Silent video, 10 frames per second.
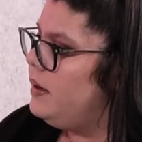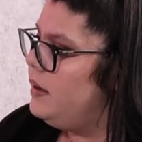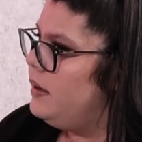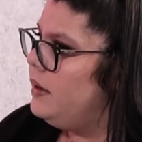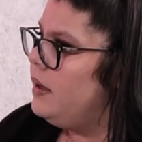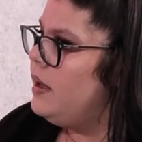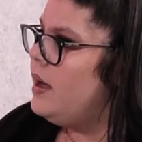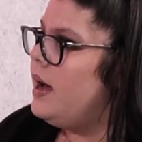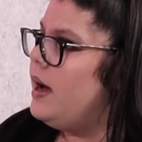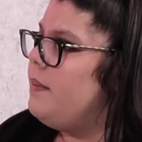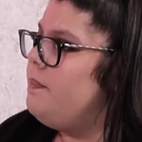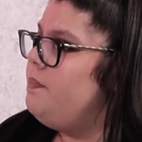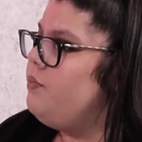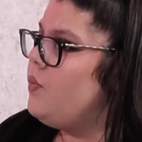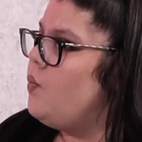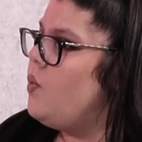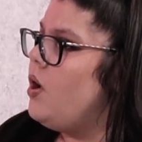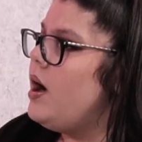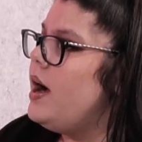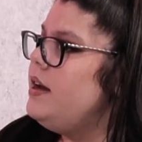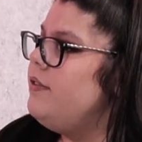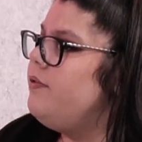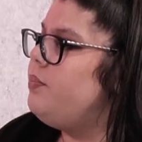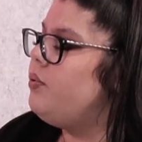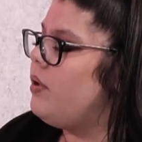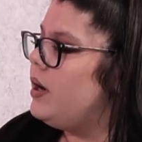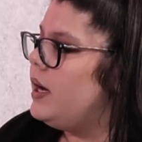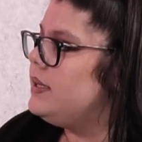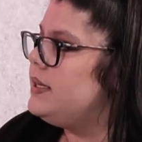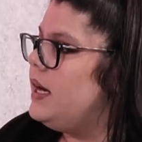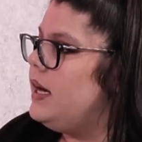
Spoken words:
Yeah. What kind of products and